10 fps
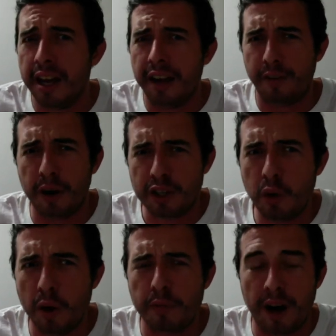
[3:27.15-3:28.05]
for a
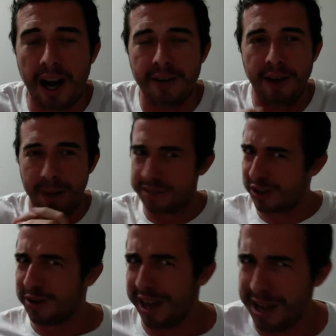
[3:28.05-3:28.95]
205
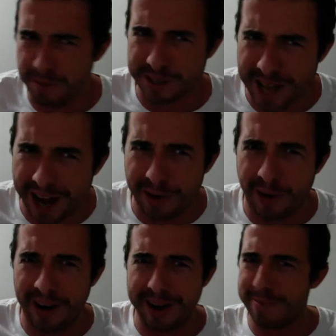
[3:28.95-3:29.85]
episode that he was not
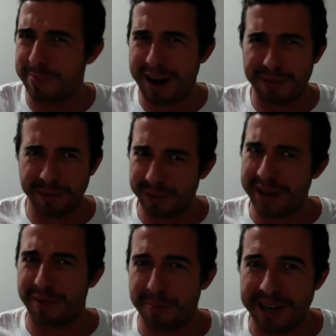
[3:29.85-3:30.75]
on and probably will
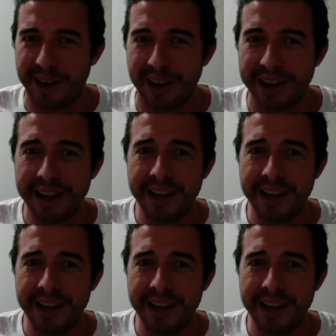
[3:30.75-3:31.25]
never be on.